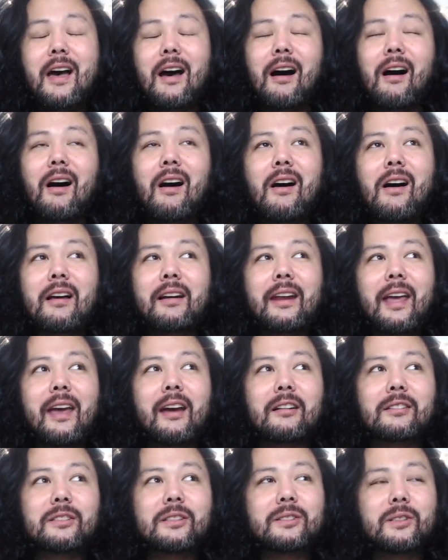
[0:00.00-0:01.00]
on
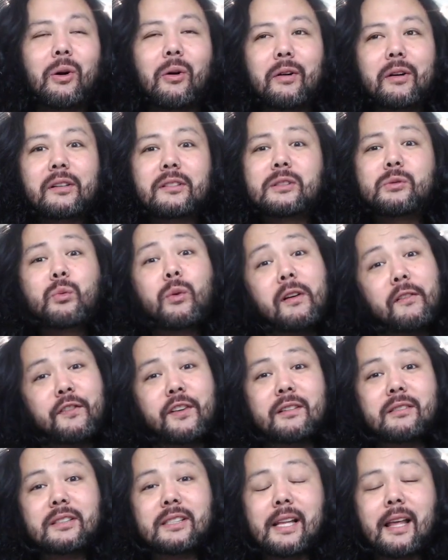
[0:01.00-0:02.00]
hair tutorials,
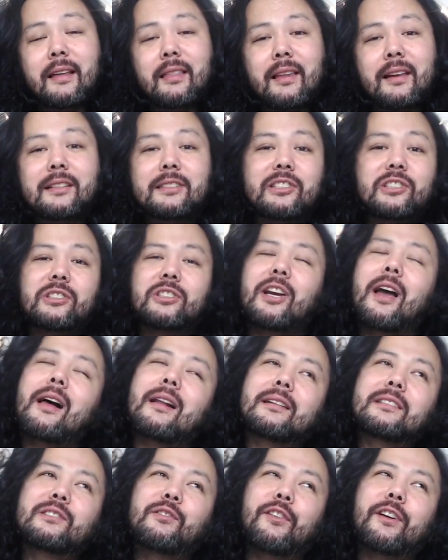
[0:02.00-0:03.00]
reviews like this,
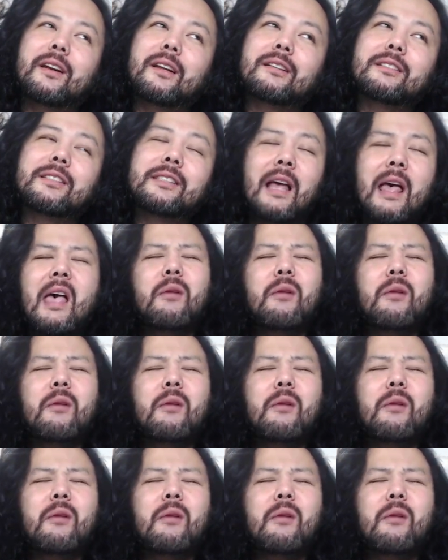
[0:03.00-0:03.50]
challenge videos,